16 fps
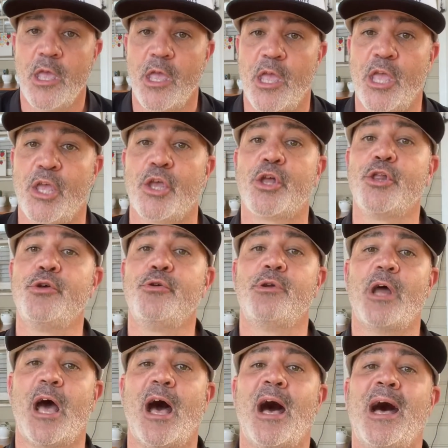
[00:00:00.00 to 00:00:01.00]
Include
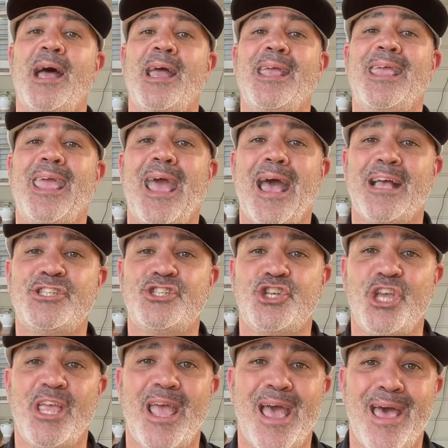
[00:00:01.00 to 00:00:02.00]

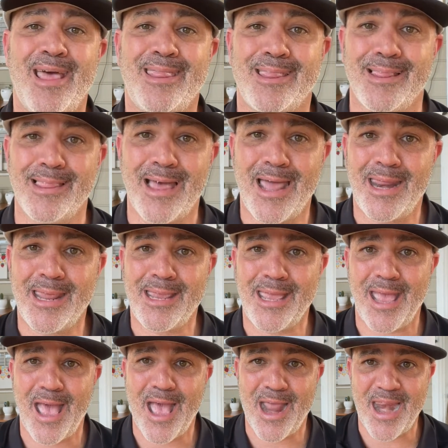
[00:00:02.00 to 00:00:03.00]
eye-catching athletic
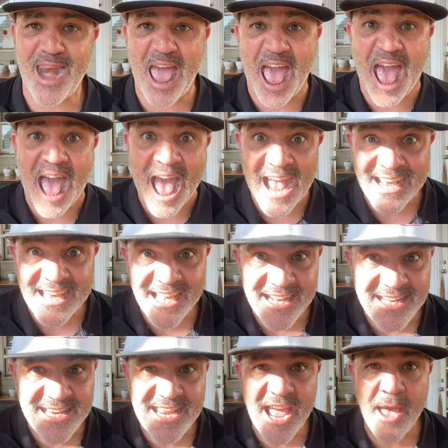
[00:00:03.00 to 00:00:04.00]
and
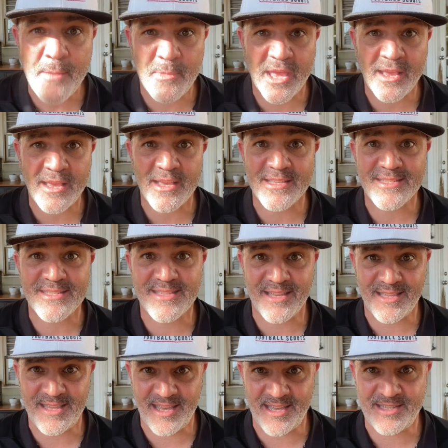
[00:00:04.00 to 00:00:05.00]
academic
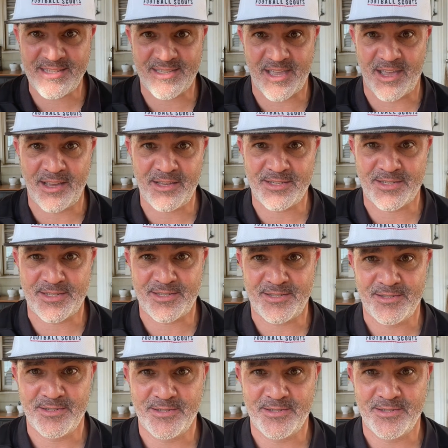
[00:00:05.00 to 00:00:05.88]
statistics.